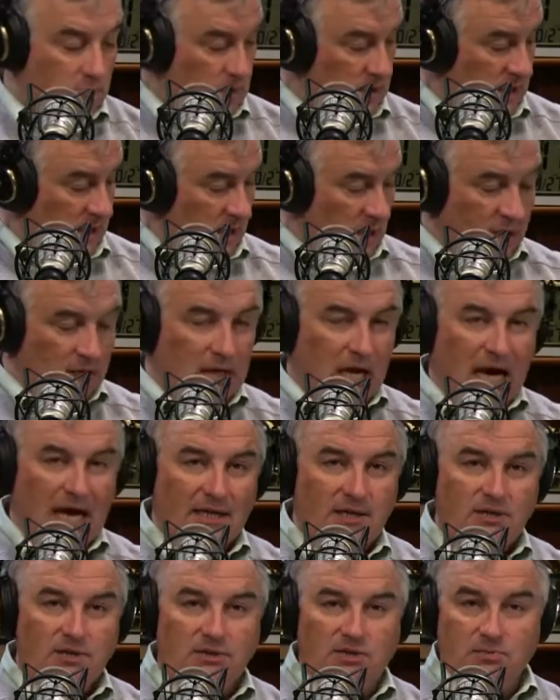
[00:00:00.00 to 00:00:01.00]

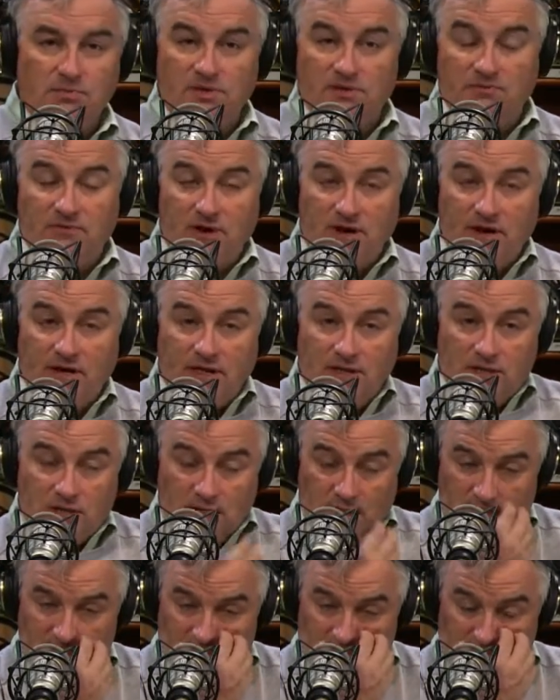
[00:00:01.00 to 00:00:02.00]
not to be very
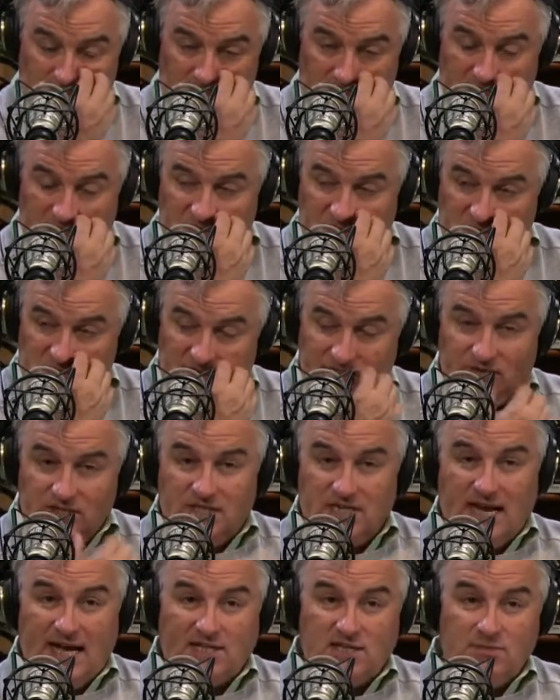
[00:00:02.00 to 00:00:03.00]
suspicious of
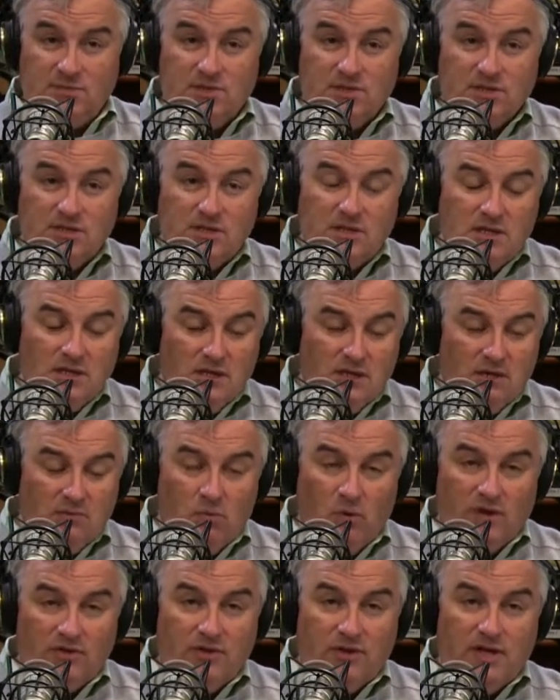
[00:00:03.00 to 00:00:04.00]
attachments,
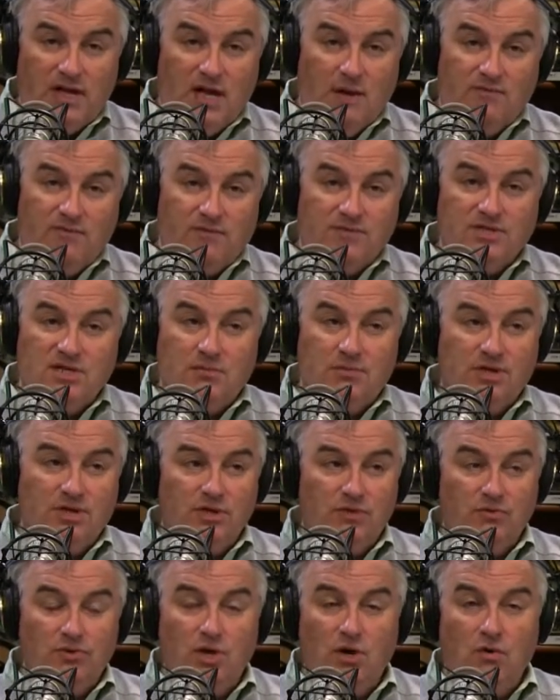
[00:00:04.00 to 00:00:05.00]
whether they come from somebody
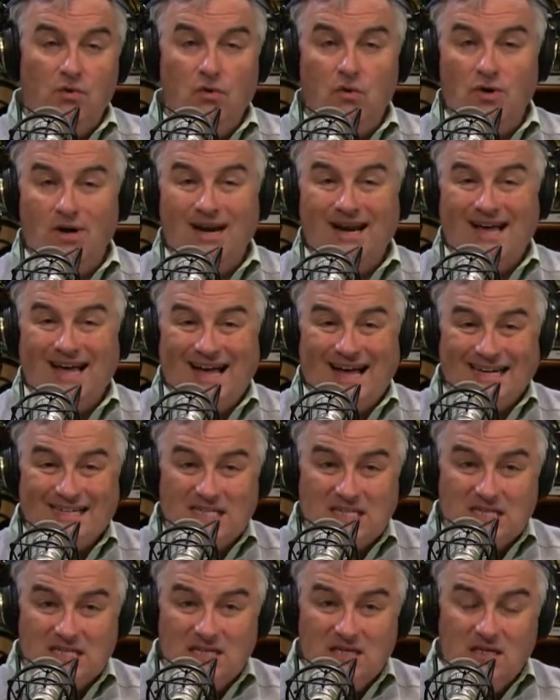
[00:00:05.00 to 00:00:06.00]
you know or
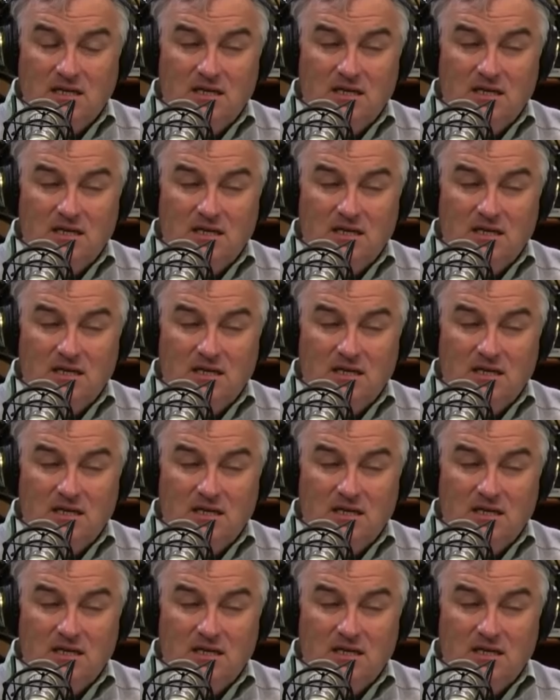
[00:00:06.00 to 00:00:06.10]
not,